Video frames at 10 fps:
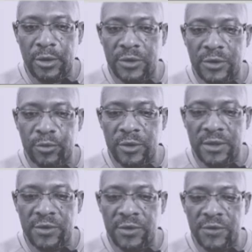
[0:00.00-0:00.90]
Suppose
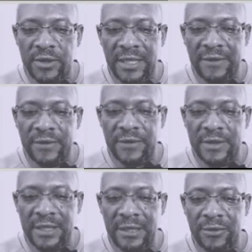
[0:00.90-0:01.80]
he doesn't have to
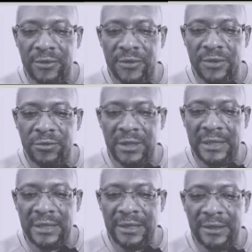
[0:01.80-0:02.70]
take, does he
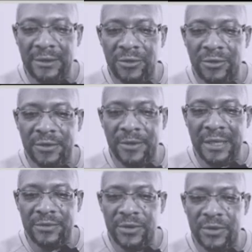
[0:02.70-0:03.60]
really? Okay.
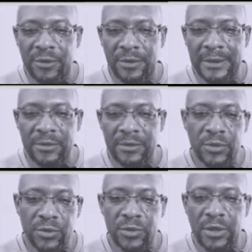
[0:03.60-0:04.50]
Yep. So,
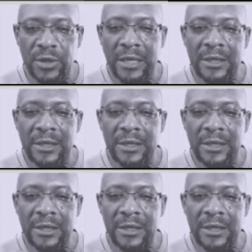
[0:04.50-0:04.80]
do do do.